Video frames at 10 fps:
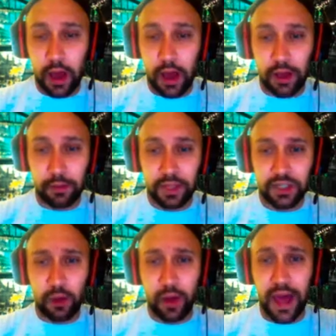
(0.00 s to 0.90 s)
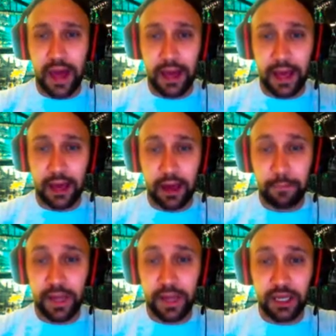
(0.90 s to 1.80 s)
Let's go ahead and
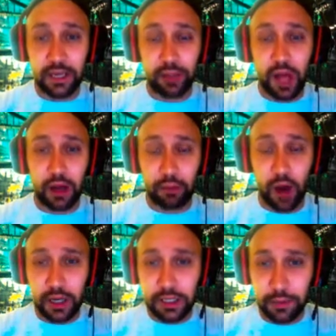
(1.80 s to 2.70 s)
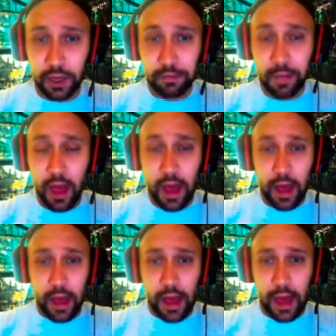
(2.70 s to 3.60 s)
ability block Proxima.
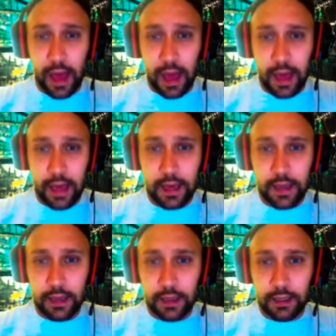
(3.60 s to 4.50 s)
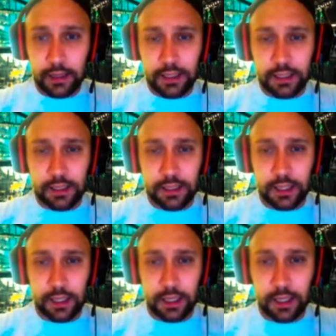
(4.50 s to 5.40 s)
And let's
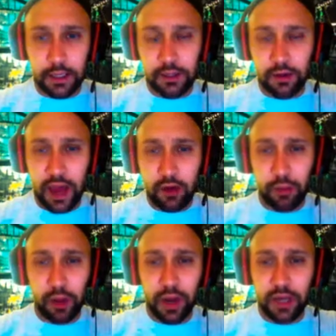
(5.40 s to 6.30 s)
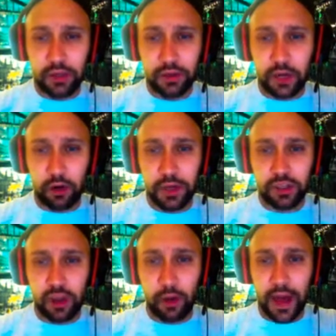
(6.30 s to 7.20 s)
see. So now normally what I do is I normally just
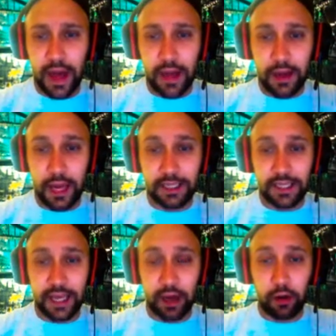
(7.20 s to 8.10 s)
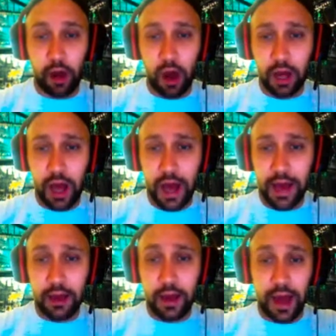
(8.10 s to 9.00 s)
go ahead and take out Hawkeye,
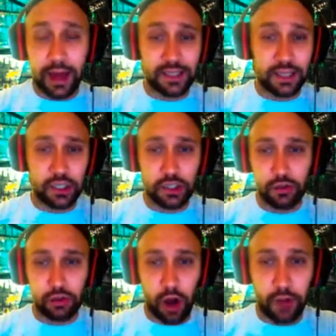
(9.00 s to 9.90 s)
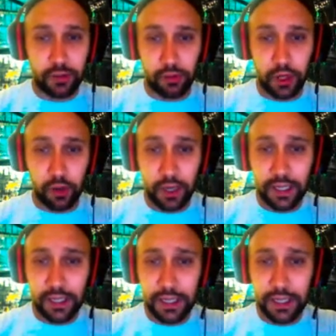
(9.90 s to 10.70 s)
as he just drops pretty quickly.